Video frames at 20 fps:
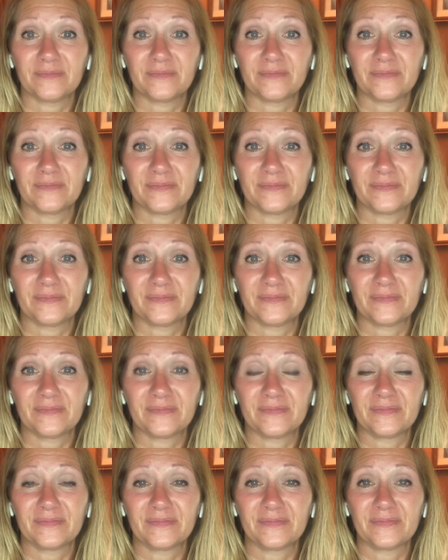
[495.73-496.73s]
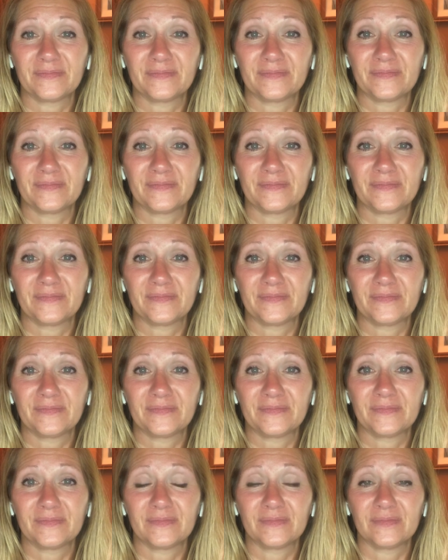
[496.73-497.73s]

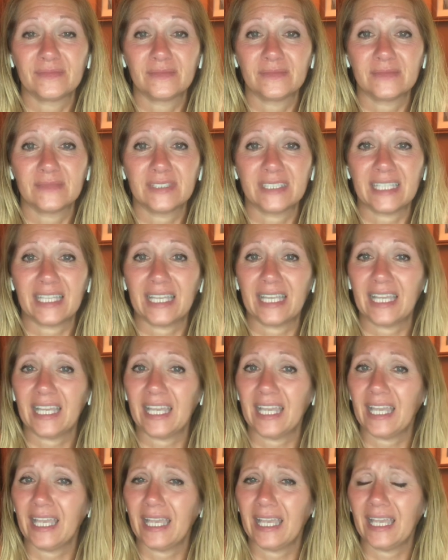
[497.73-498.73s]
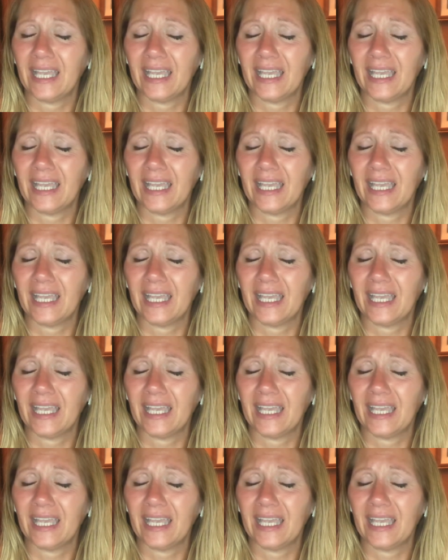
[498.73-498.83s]
(silence)